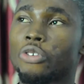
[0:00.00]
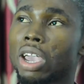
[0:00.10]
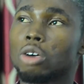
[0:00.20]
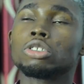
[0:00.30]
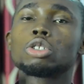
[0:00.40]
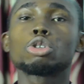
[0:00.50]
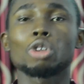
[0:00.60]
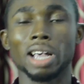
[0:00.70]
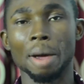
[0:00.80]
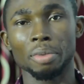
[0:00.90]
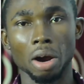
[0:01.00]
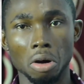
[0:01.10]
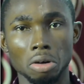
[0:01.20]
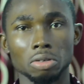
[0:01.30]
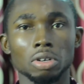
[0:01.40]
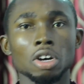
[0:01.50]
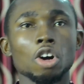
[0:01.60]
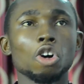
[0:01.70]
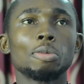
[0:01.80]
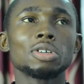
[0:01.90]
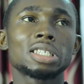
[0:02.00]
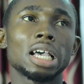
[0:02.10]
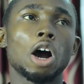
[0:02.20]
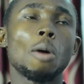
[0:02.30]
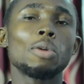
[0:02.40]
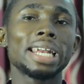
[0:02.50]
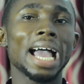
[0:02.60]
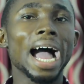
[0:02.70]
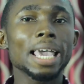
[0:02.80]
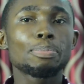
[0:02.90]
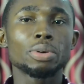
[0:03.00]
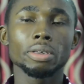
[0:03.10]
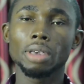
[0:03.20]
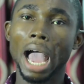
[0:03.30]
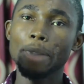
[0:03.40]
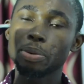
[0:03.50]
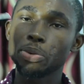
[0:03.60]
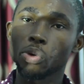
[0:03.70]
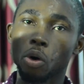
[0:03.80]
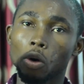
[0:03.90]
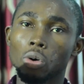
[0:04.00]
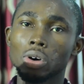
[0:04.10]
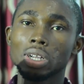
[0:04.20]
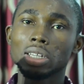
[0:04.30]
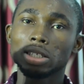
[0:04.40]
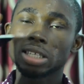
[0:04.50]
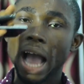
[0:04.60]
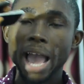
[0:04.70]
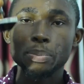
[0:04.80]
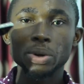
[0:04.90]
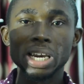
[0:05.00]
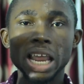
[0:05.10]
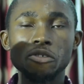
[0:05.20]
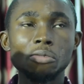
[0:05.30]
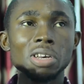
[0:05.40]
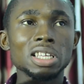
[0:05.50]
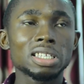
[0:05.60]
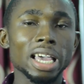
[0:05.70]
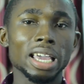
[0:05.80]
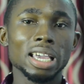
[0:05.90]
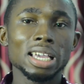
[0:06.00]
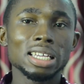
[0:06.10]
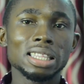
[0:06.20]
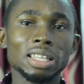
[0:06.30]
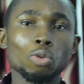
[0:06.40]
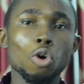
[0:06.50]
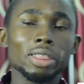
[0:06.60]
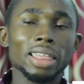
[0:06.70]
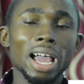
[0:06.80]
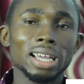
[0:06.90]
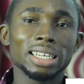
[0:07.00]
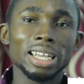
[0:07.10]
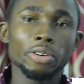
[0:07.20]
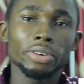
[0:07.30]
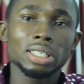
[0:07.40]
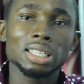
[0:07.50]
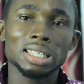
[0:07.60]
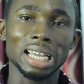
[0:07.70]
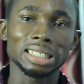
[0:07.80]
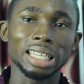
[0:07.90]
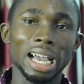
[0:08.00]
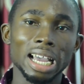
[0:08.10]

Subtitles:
share until you talk camera or home. We won't say, oh, the IP, IP be a home. The IP level meaning say, ne water, ne resistance